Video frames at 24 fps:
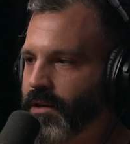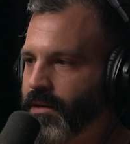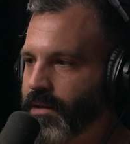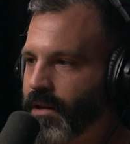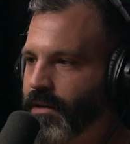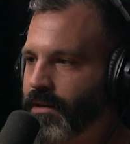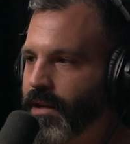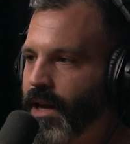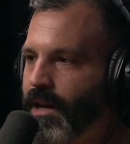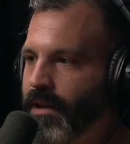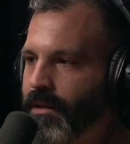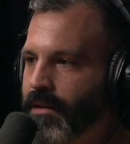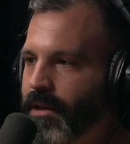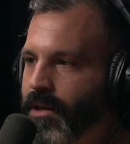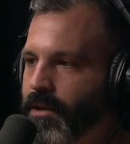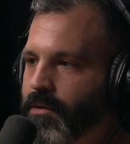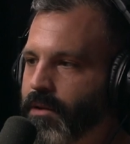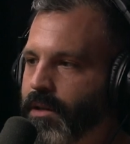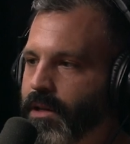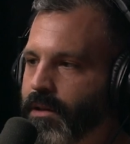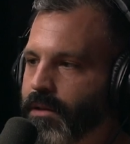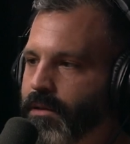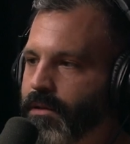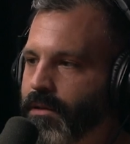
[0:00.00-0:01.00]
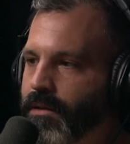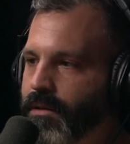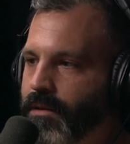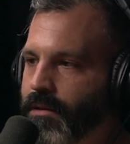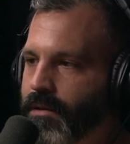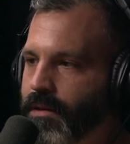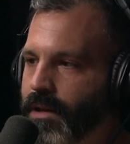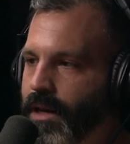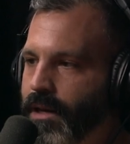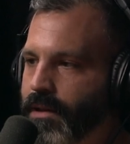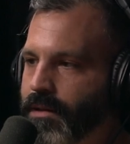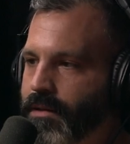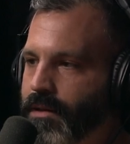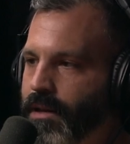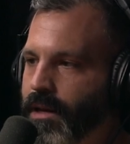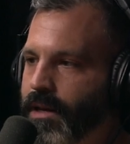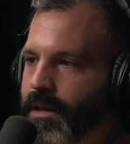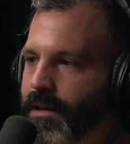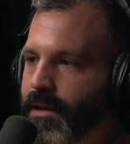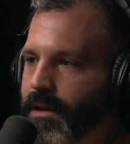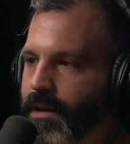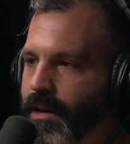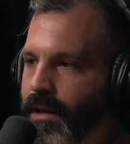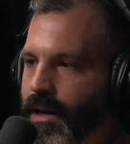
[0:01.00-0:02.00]
It's like it literally. It's
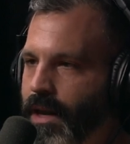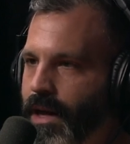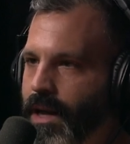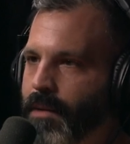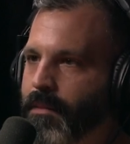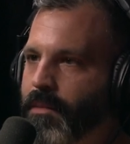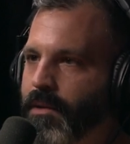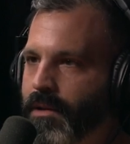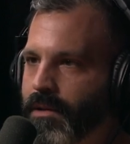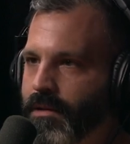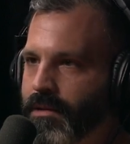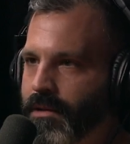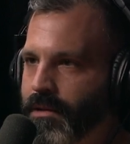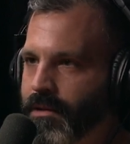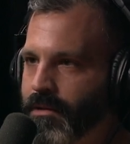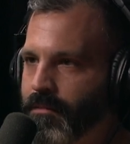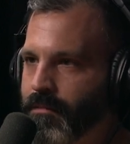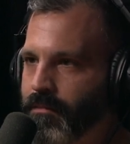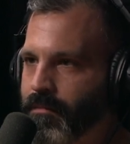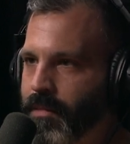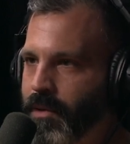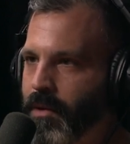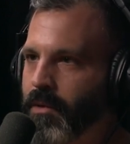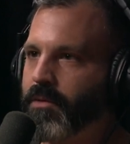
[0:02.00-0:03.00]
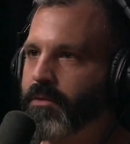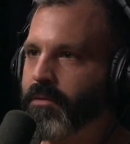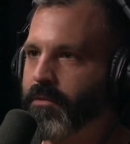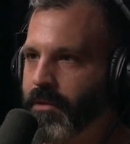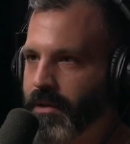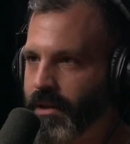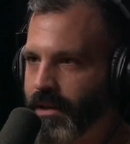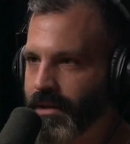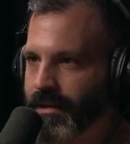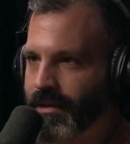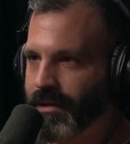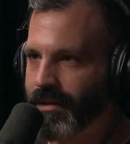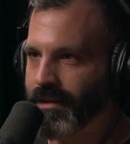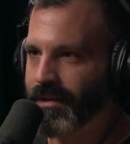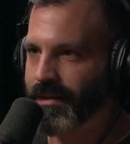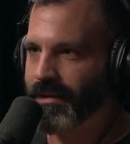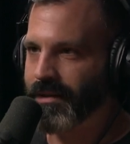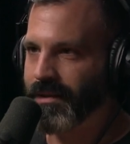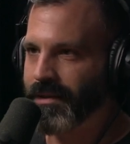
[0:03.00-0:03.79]
like an ambulance is built for this.